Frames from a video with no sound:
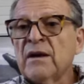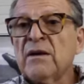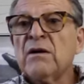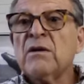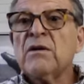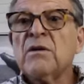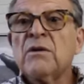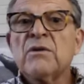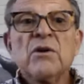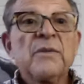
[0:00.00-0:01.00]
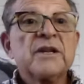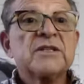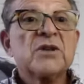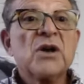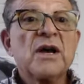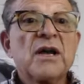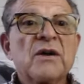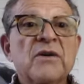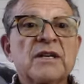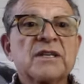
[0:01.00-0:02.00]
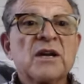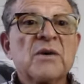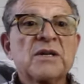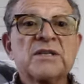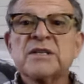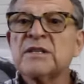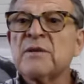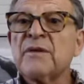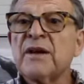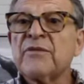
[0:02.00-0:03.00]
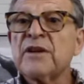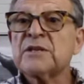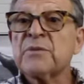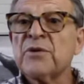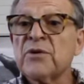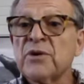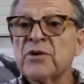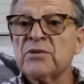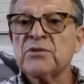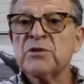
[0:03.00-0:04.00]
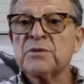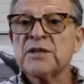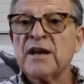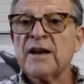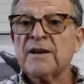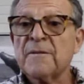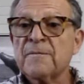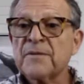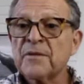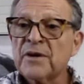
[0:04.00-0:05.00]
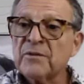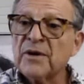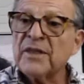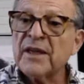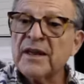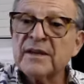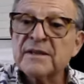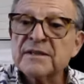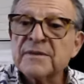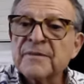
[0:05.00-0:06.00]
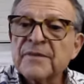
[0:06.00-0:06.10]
Oh, nobody's talking or asking questions on my Facebook or YouTube side. I wonder why that is.